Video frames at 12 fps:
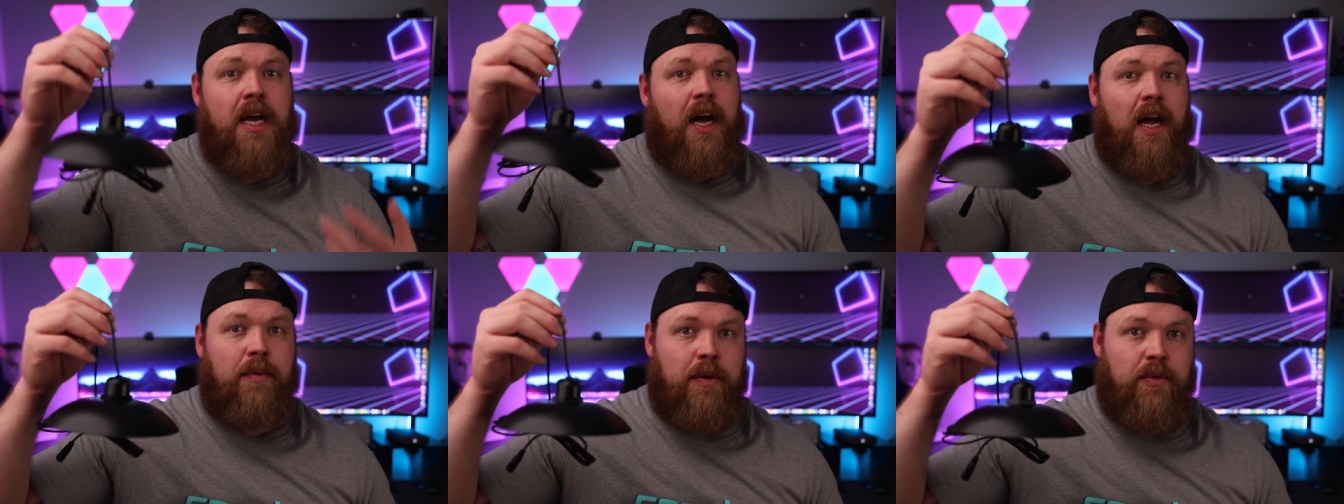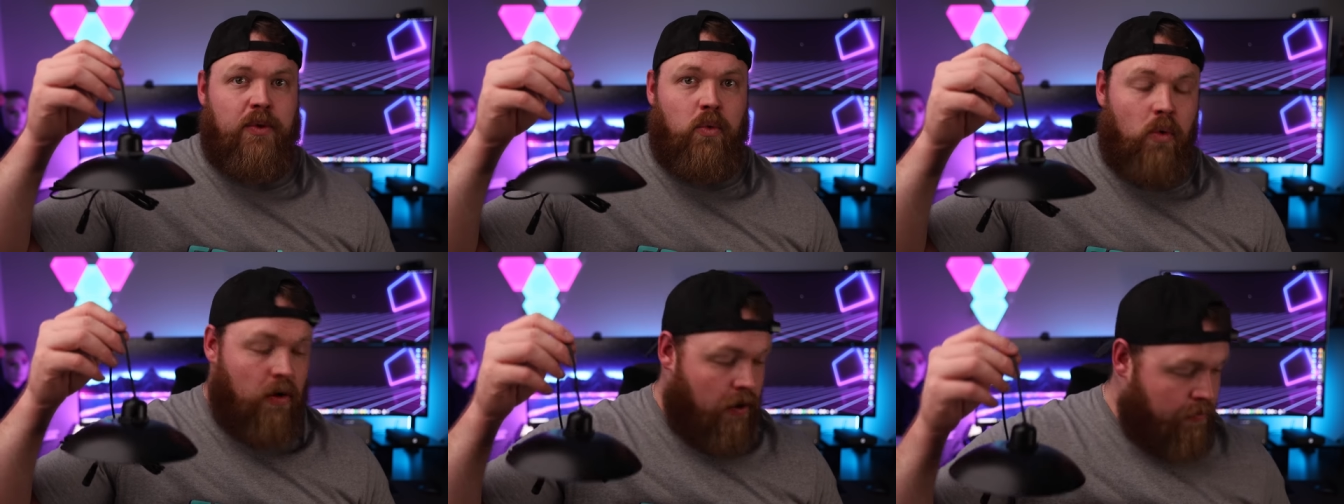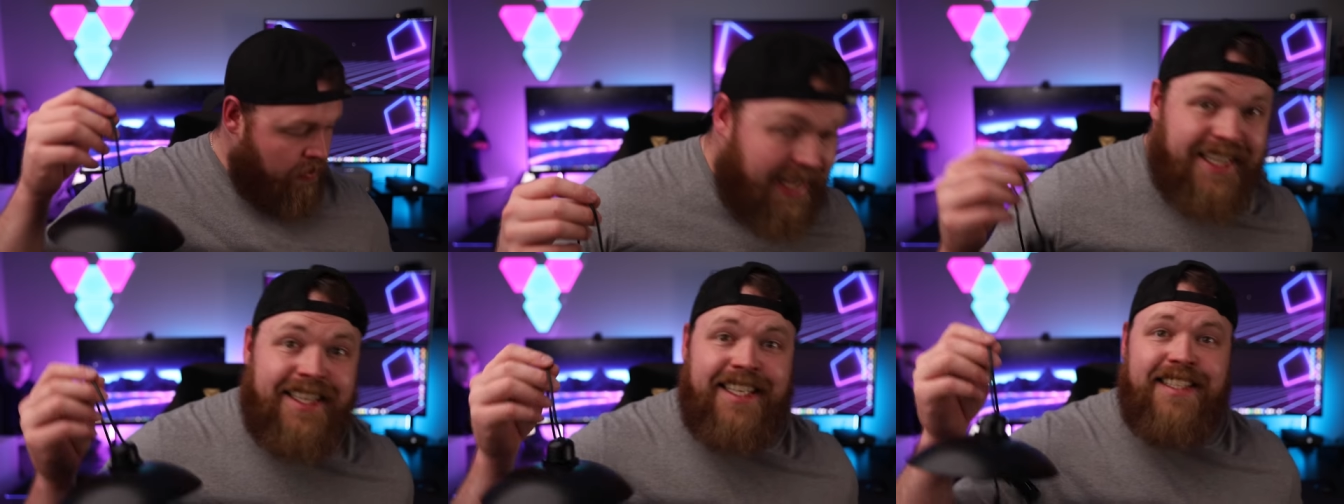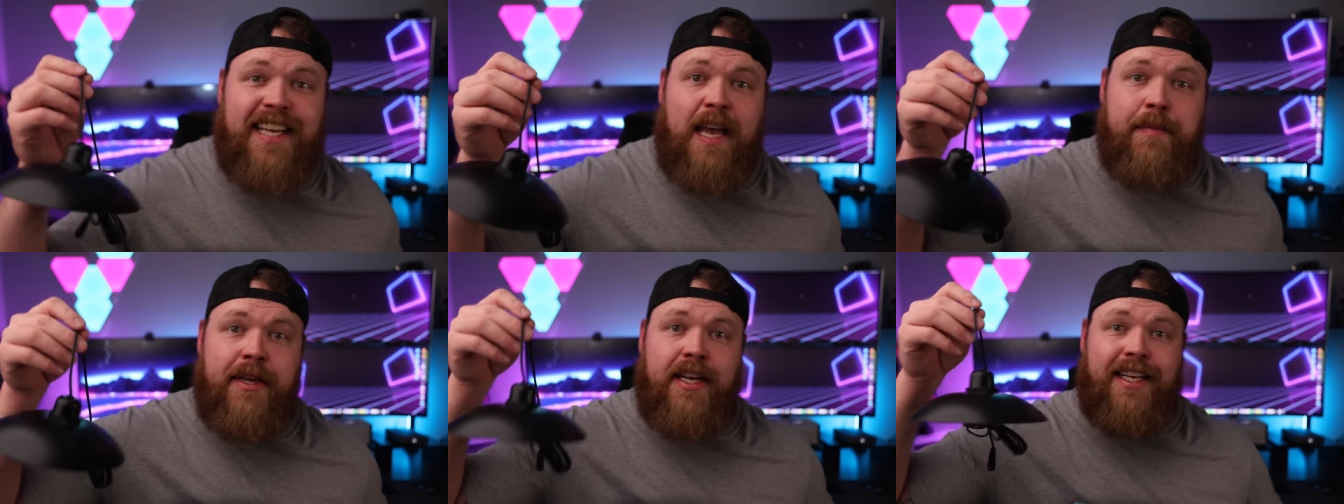I went with warm, and these
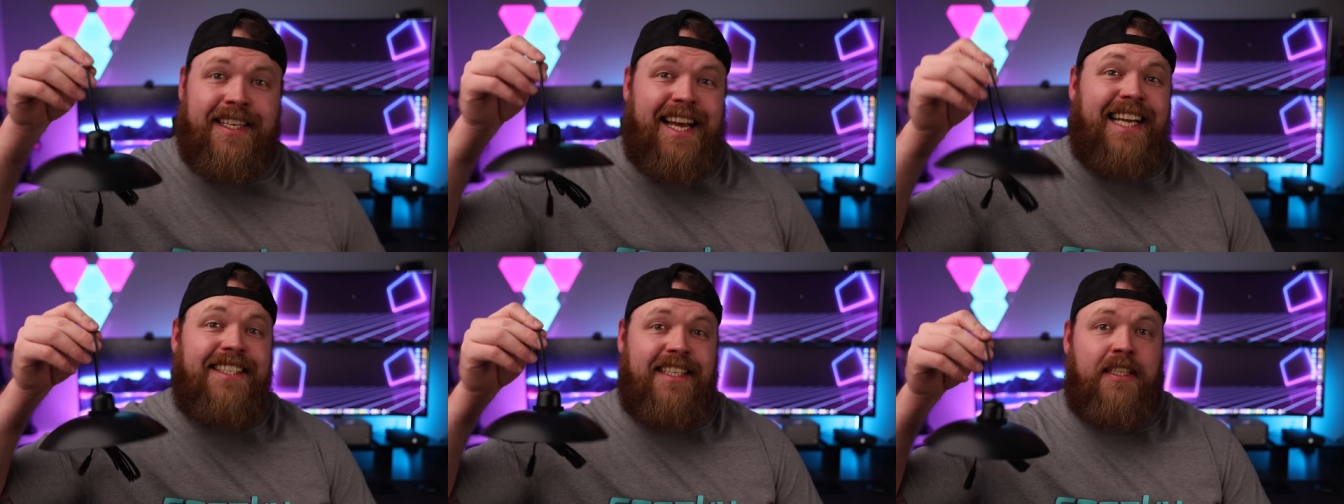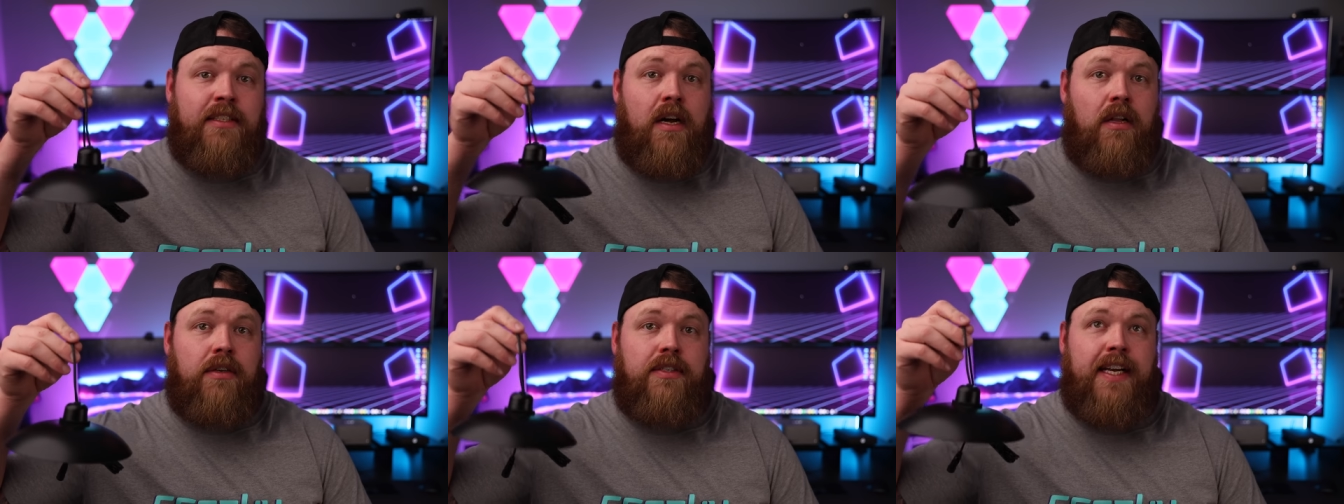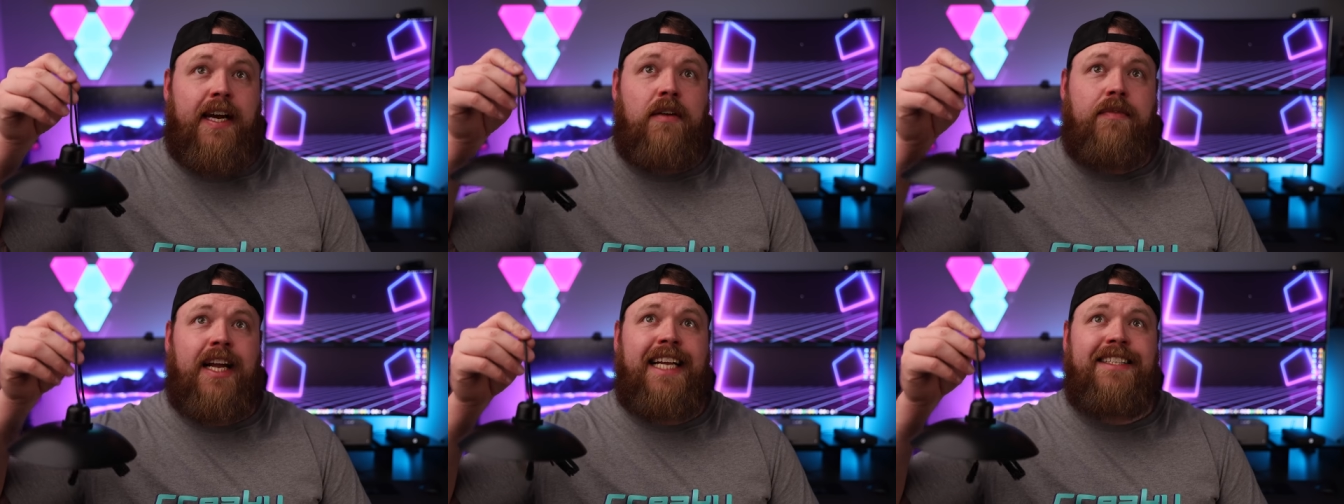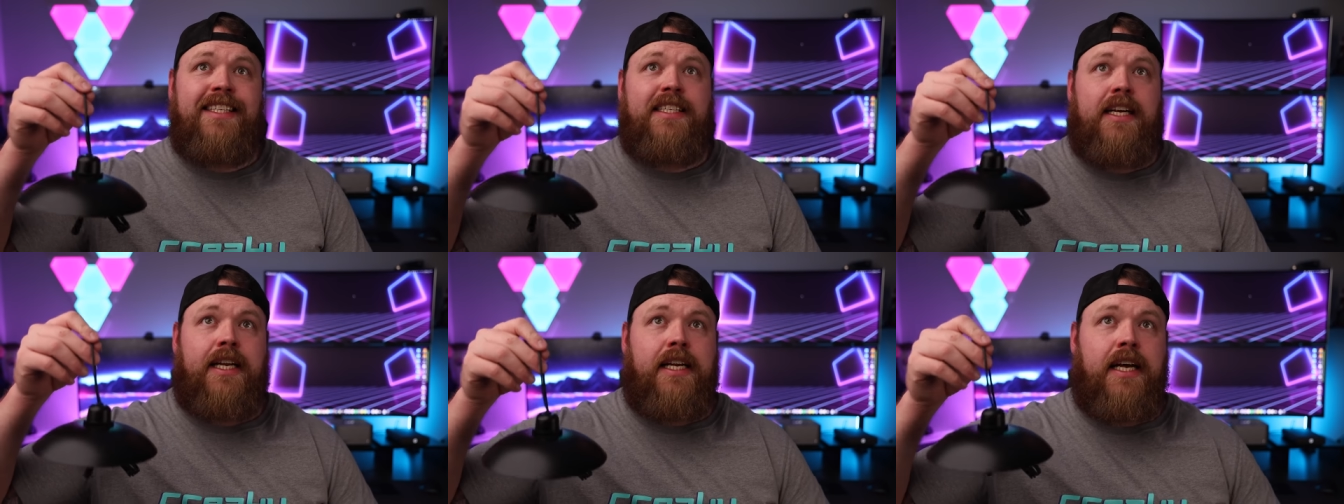came in at $19. I got them for
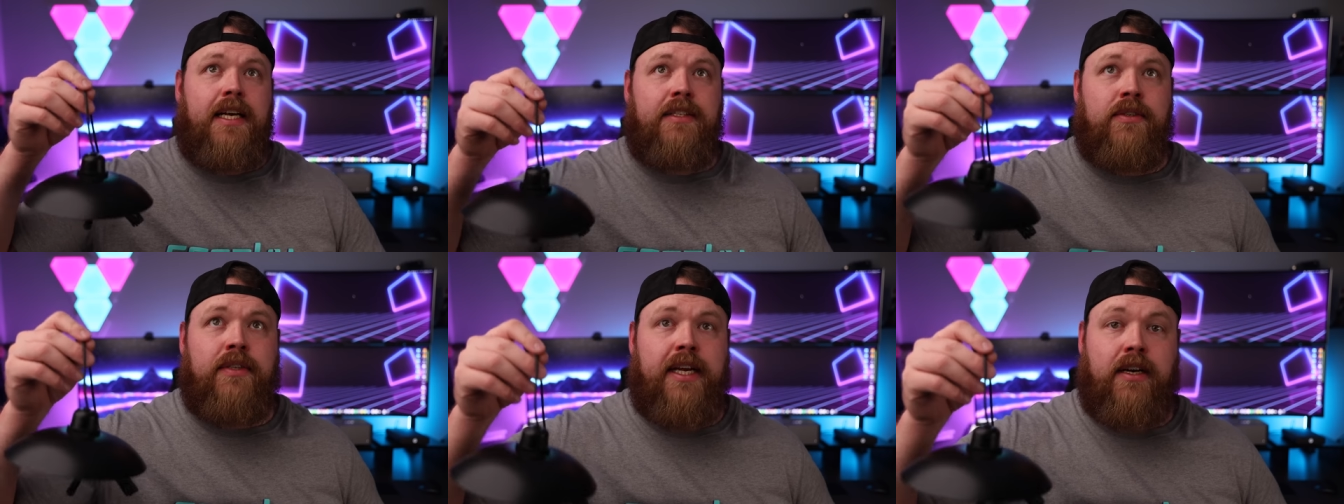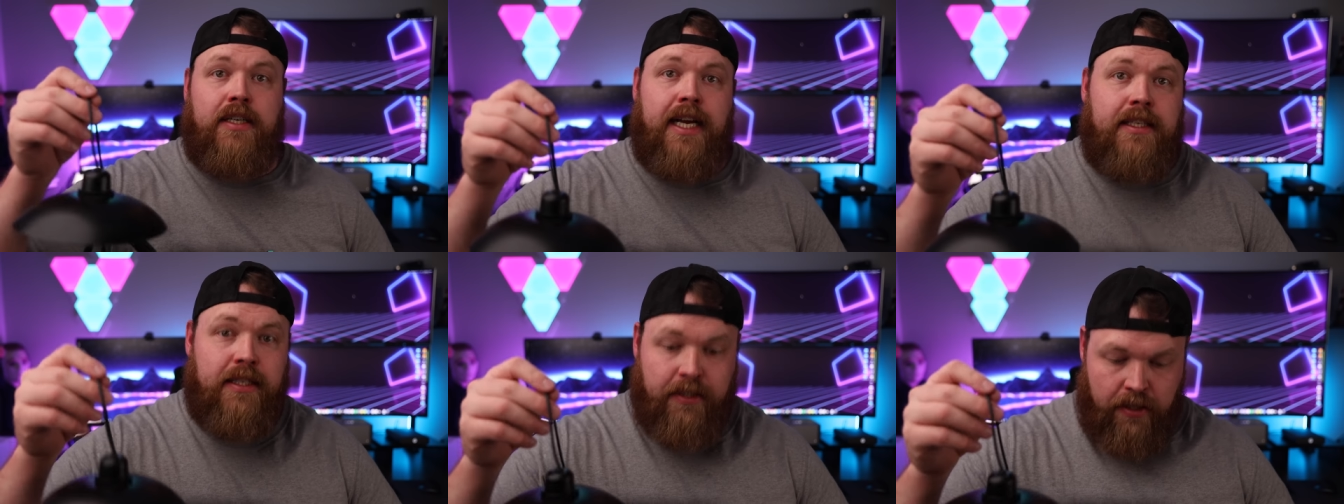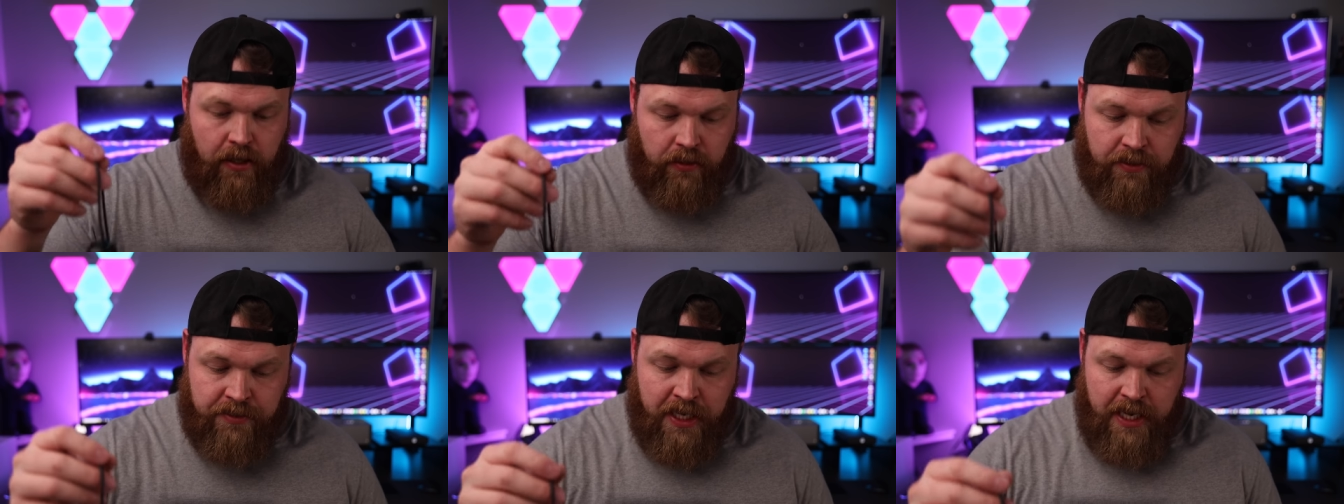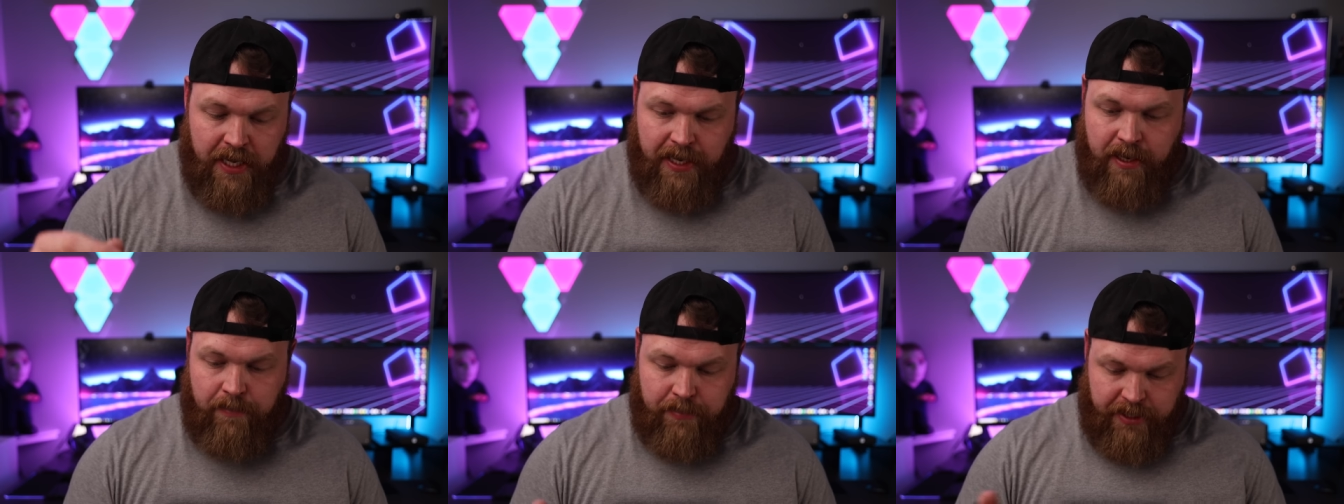$18.99, so they are $19.
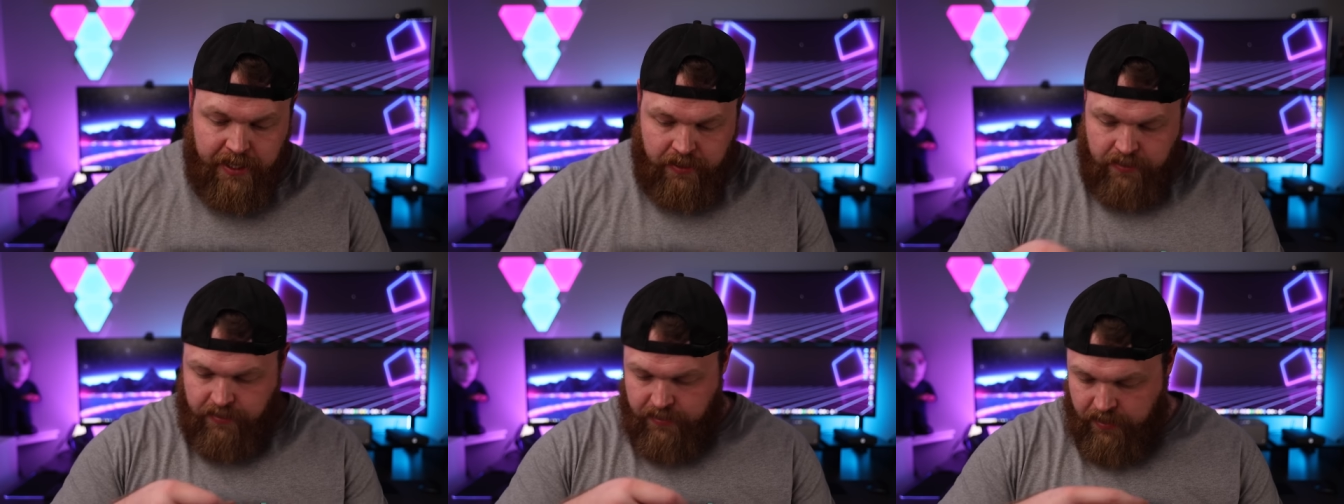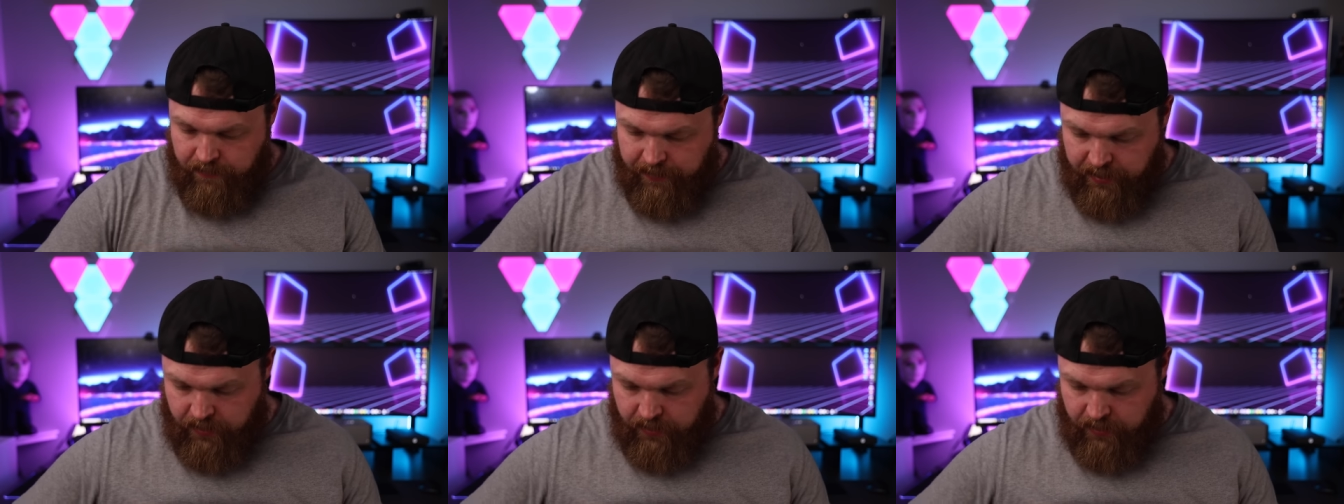But yeah, let's see if we